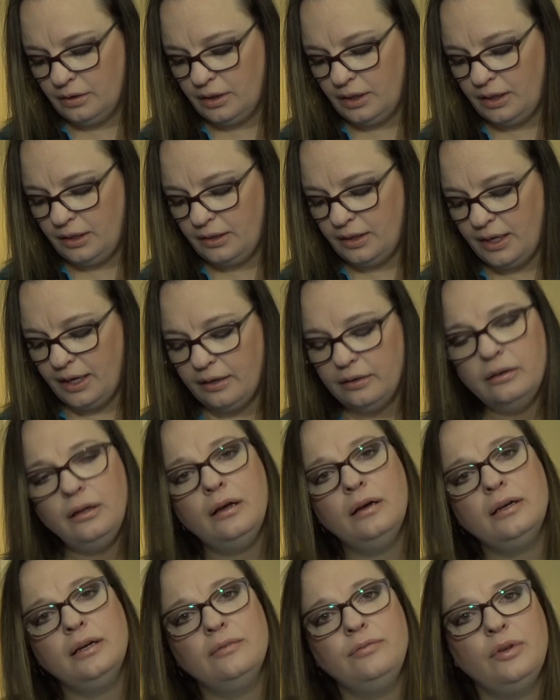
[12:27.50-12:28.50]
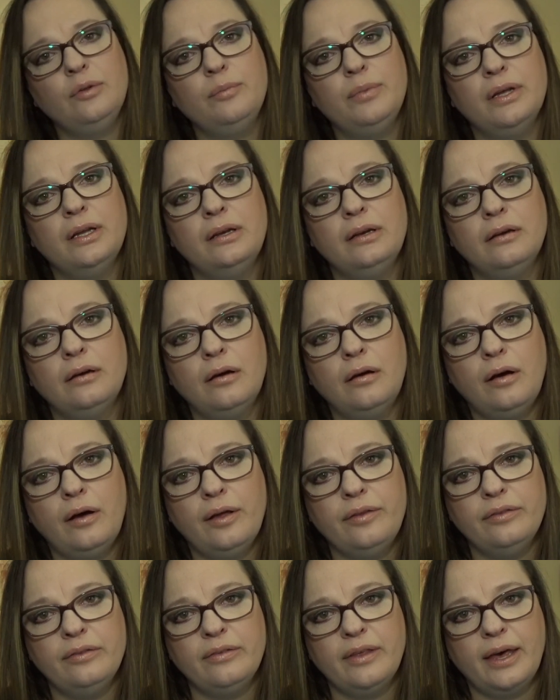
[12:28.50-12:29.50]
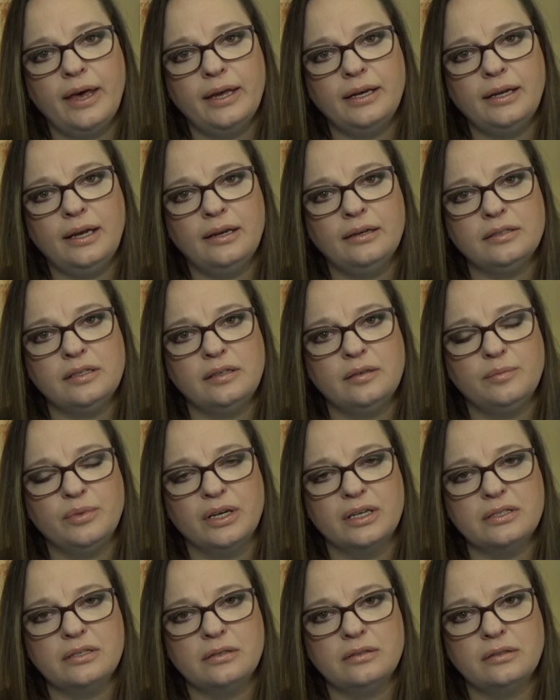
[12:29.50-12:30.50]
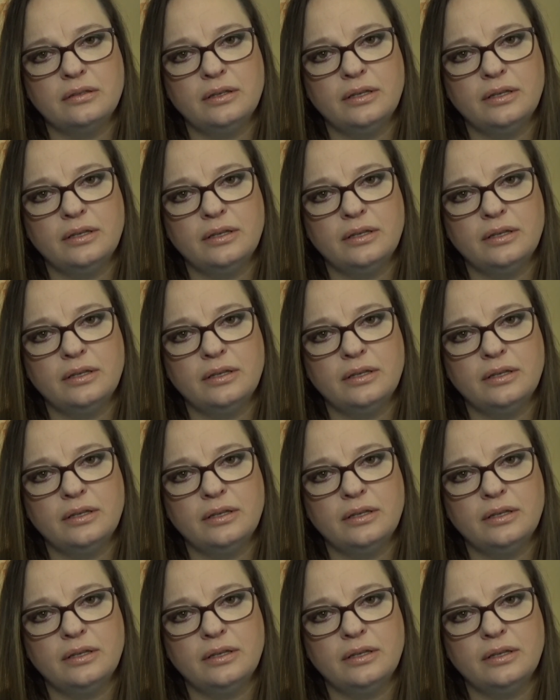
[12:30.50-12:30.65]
And how long have you been on that antidepressant,